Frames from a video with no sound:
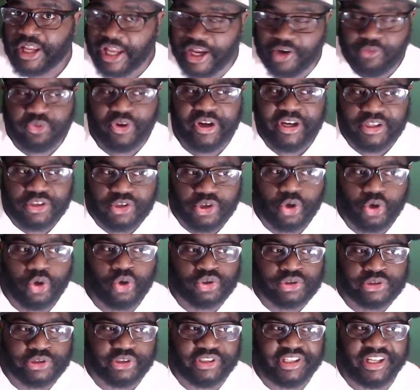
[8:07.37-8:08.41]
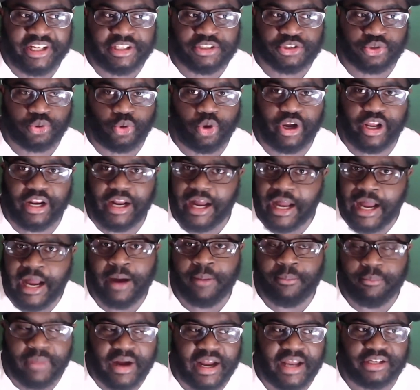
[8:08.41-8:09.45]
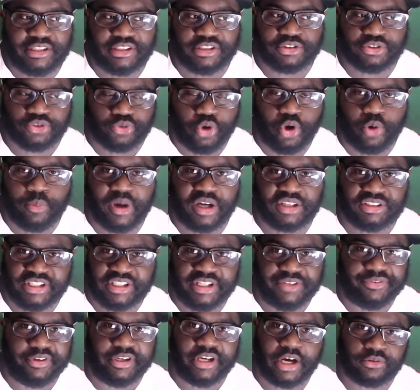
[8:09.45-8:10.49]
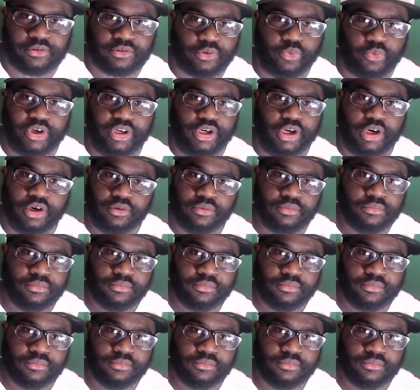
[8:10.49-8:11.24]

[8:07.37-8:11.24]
if we lose to Detroit, I might just throw my TV out the window.